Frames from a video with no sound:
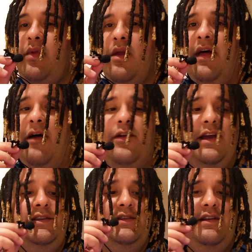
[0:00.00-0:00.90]
That
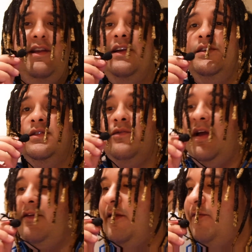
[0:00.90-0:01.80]
rice is the nicest
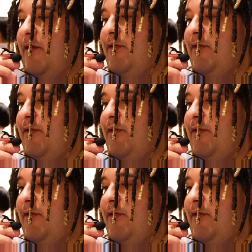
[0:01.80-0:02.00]
rice I've ever